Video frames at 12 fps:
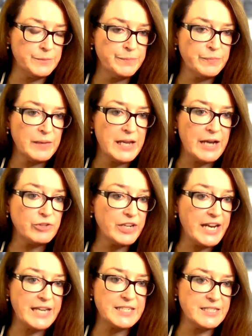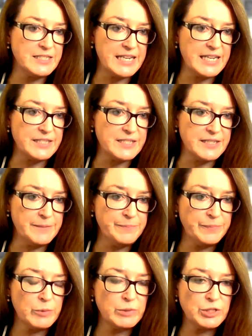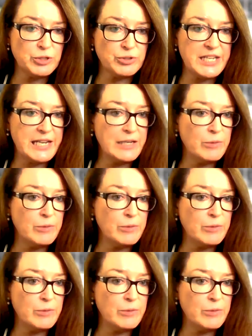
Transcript: aggregated data, which will tell you whether